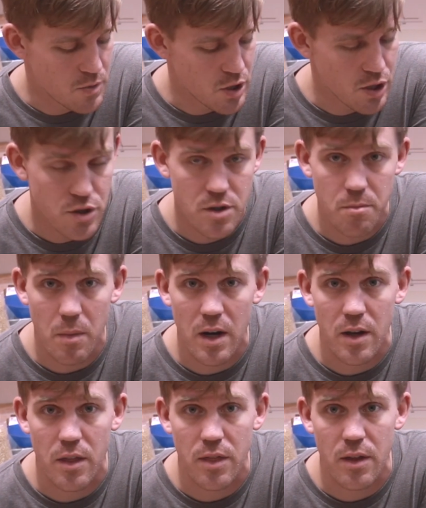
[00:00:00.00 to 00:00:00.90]
changing
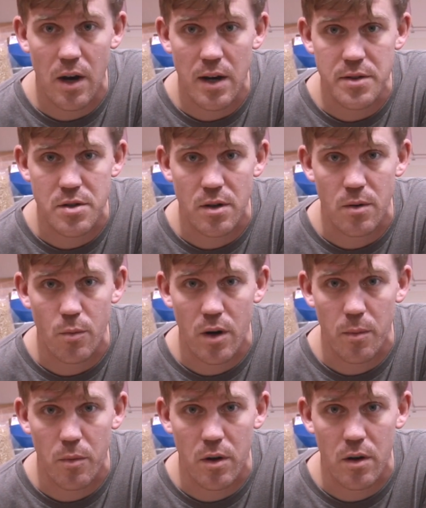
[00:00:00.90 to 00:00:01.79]
my thoughts here on
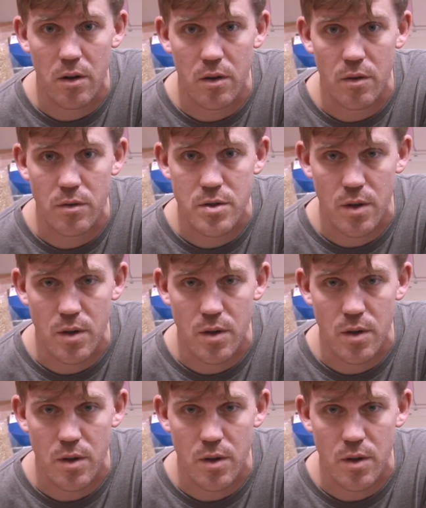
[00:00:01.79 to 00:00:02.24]
what I'm gonna do.